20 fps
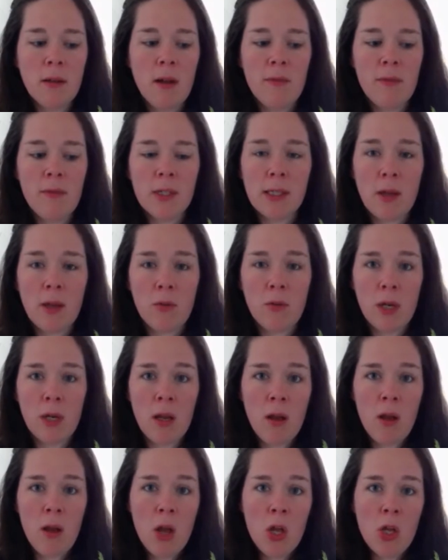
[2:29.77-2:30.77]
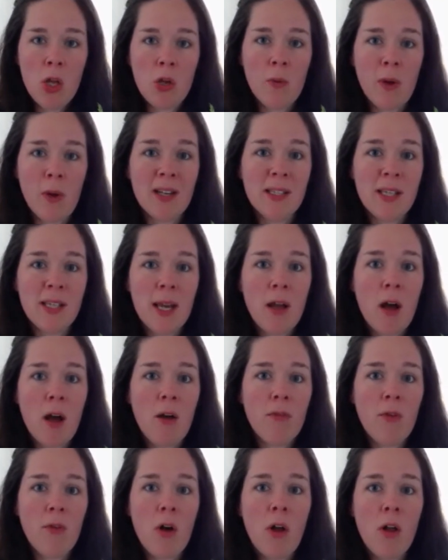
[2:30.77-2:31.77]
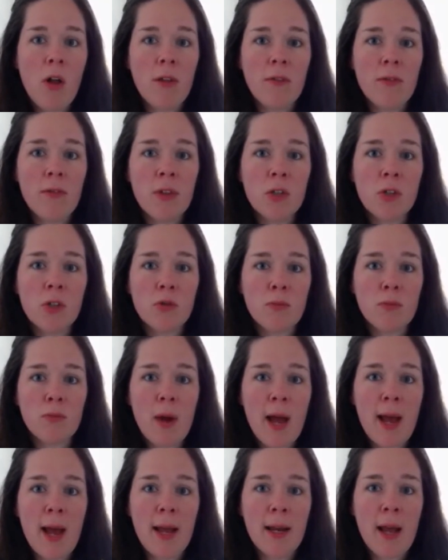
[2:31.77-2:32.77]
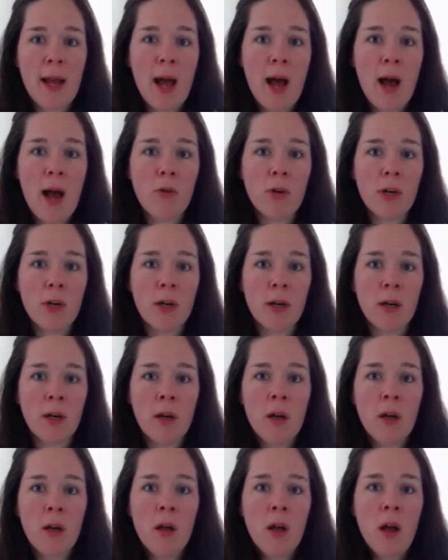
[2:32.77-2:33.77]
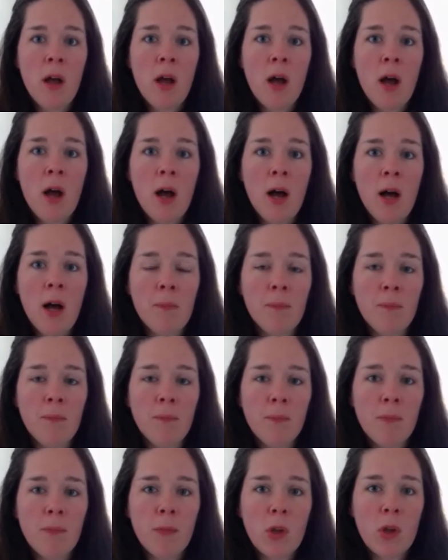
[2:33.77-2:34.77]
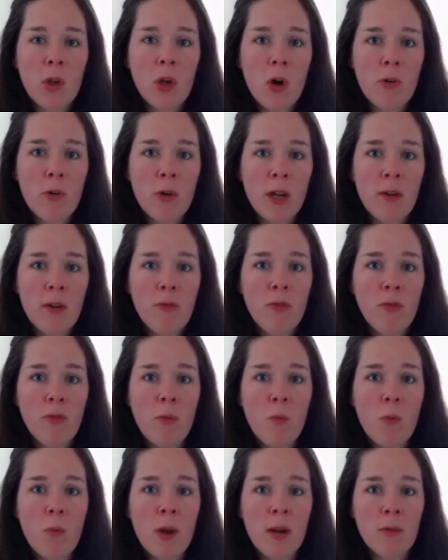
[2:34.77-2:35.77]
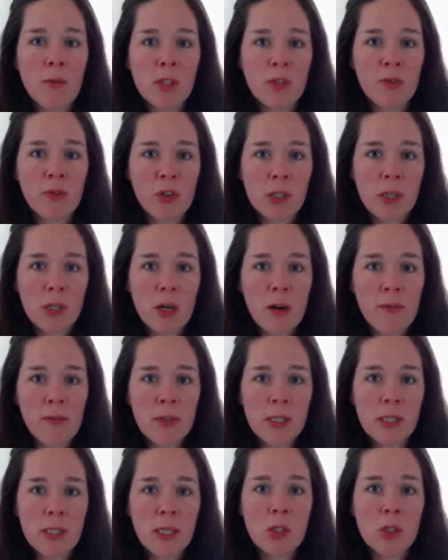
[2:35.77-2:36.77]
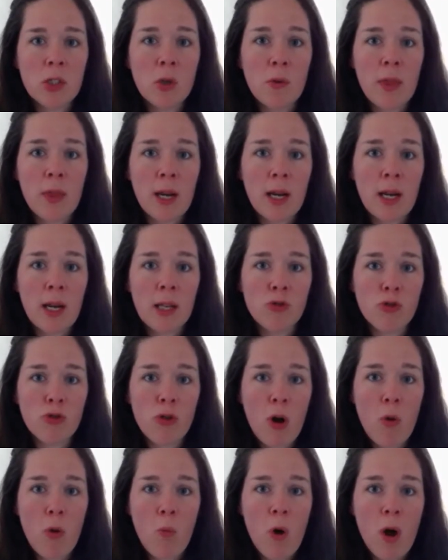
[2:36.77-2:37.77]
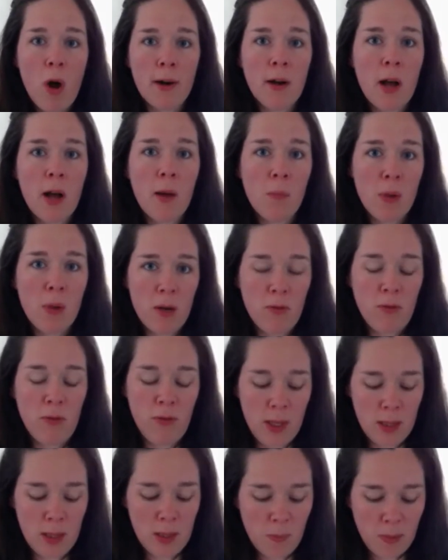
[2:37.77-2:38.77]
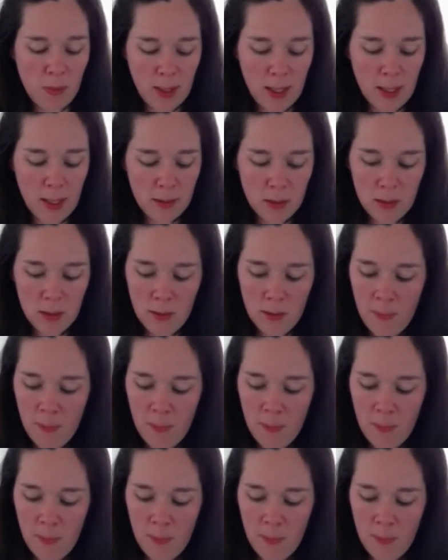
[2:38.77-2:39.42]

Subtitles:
of the celery. You want to take off all of the dried outer coating from when it was first harvested so that it can draw water up and feed the plant.